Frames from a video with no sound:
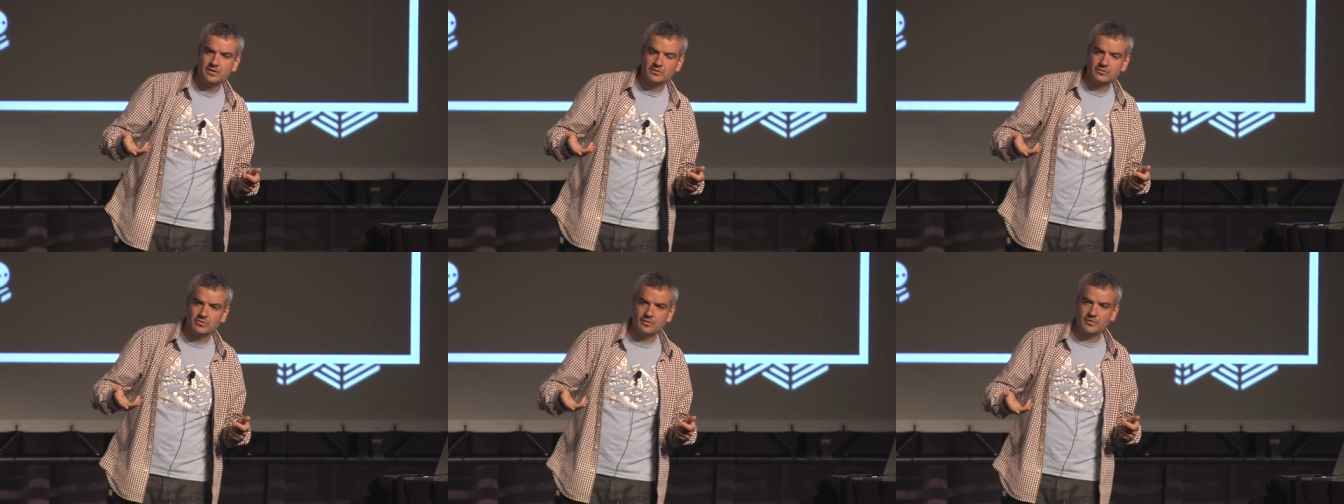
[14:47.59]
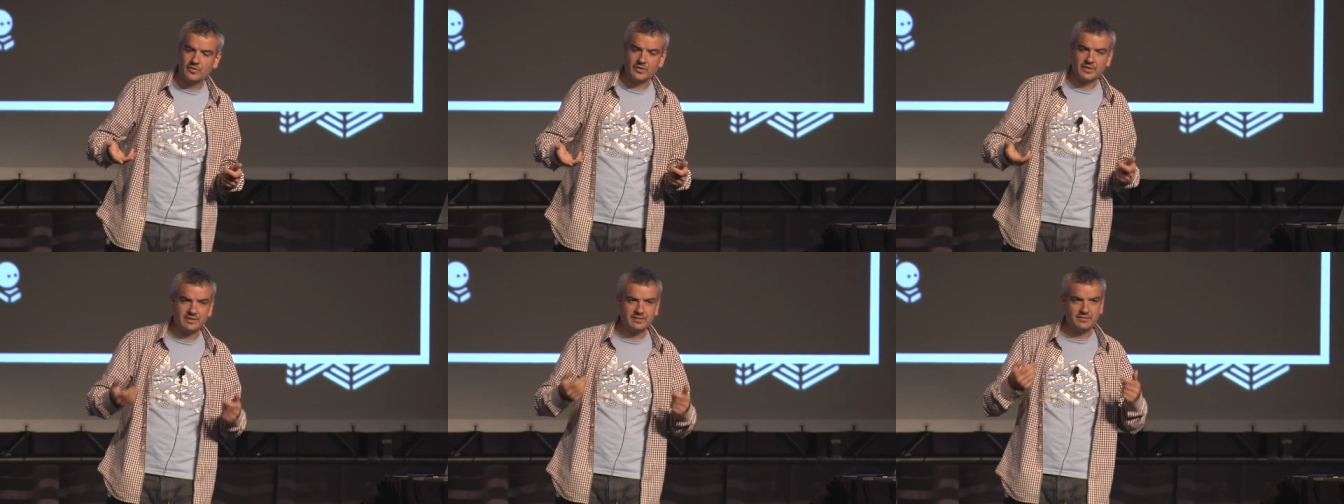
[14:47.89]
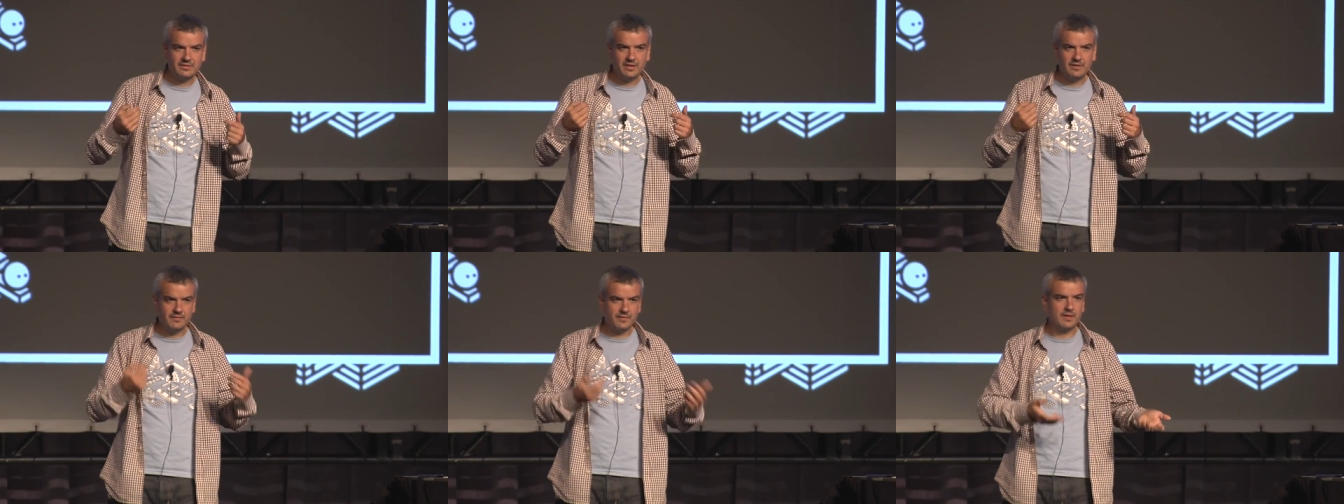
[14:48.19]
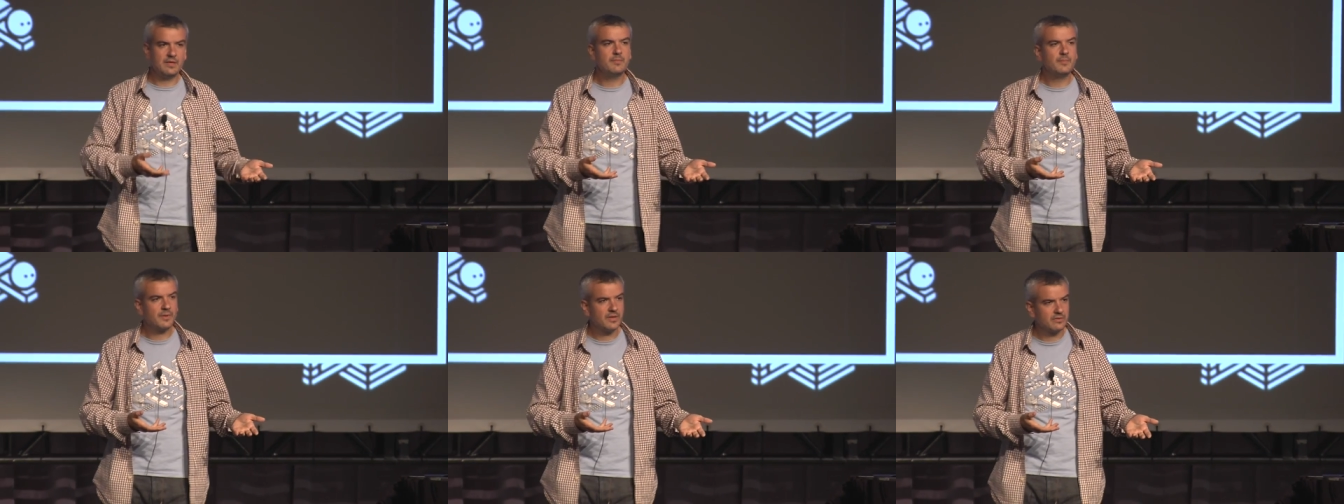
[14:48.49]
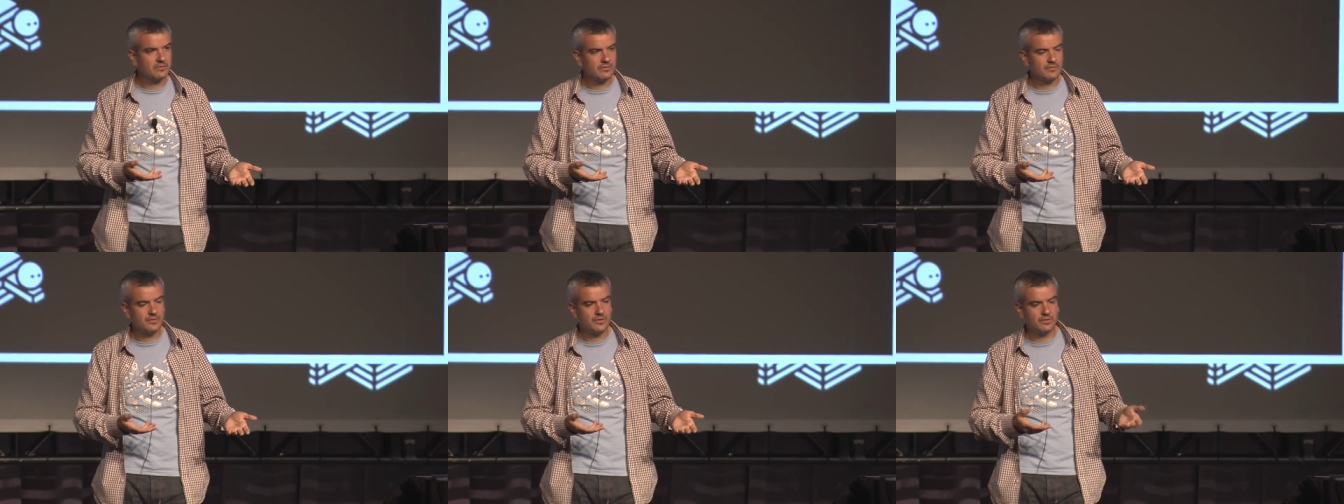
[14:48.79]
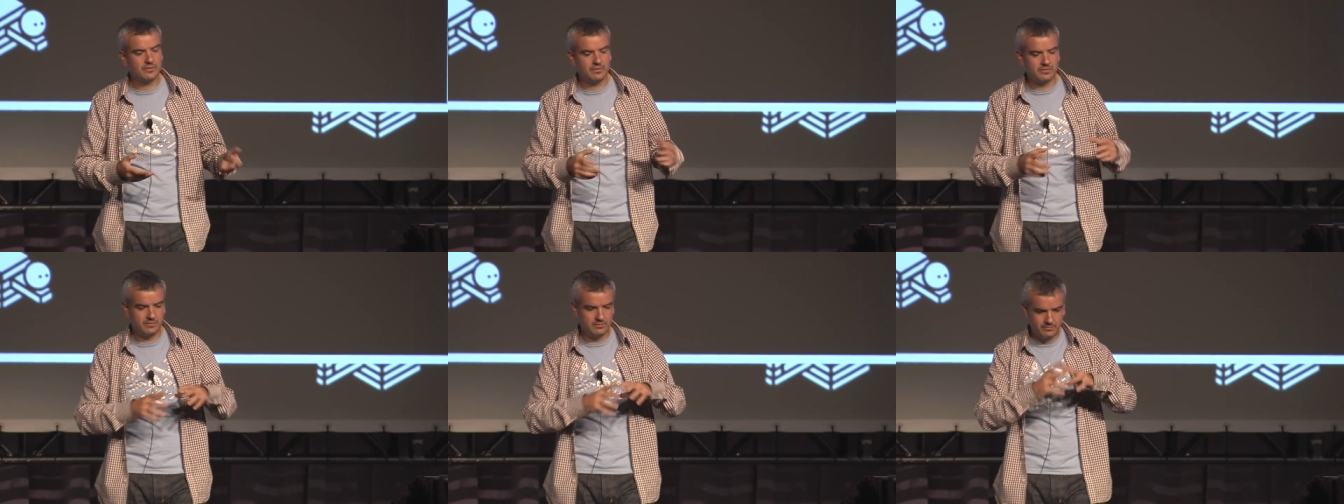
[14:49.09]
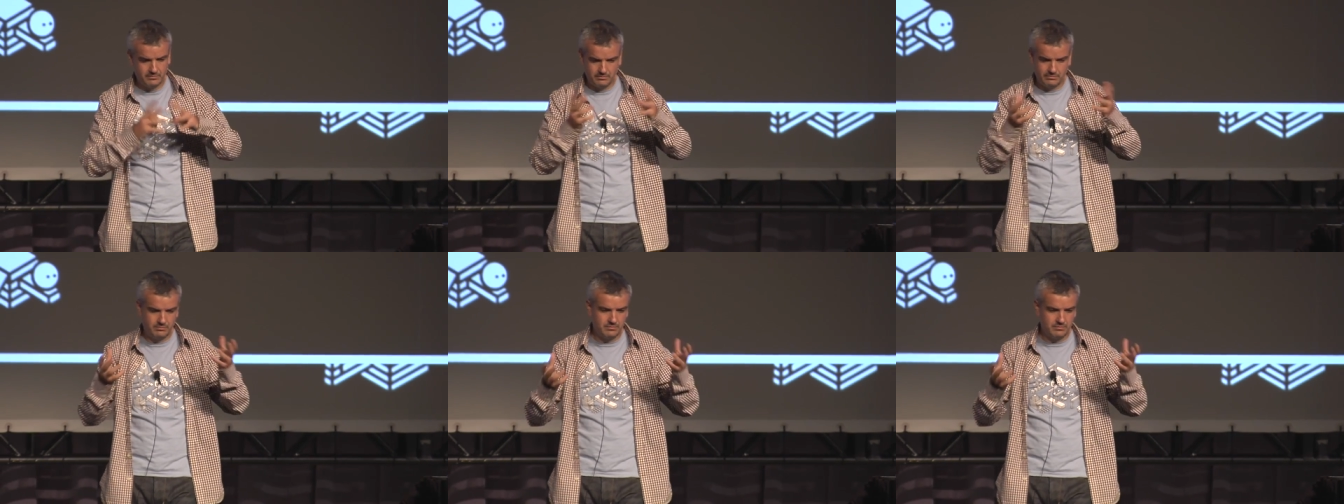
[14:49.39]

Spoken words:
So if you can see if any part of your